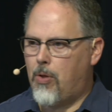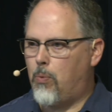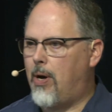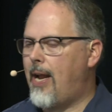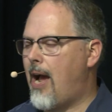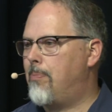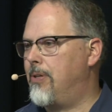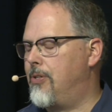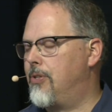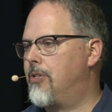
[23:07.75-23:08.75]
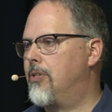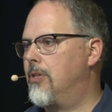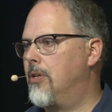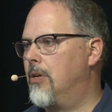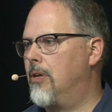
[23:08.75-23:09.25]
What
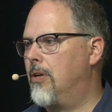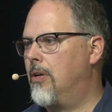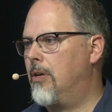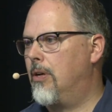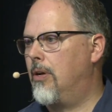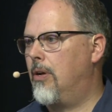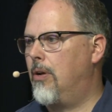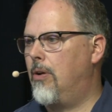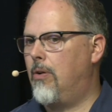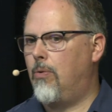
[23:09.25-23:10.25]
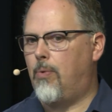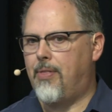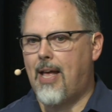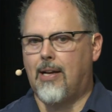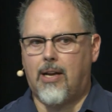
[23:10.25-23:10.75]
happens
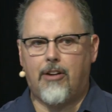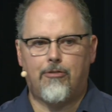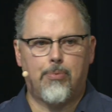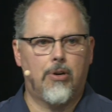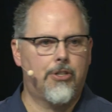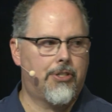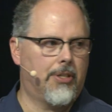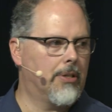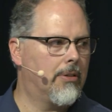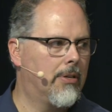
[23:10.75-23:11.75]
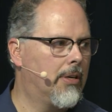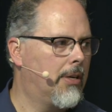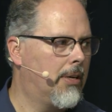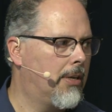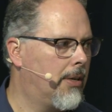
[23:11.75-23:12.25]
when that kind of person
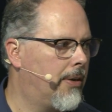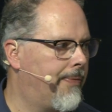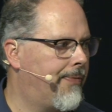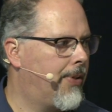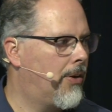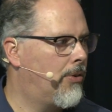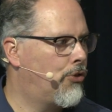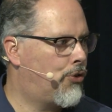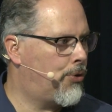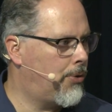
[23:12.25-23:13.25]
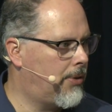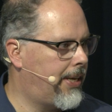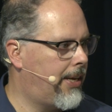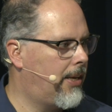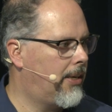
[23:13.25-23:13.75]

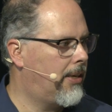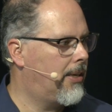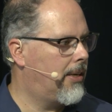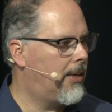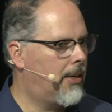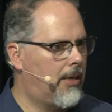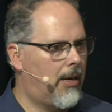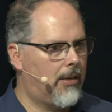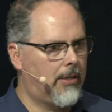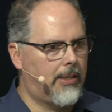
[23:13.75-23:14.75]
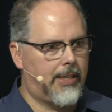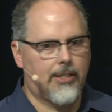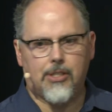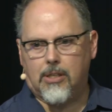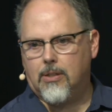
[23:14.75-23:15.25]
truly
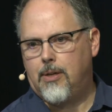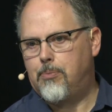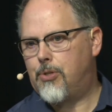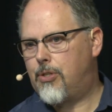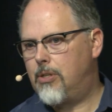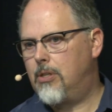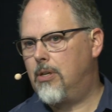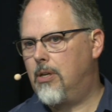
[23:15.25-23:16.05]
gets a glimpse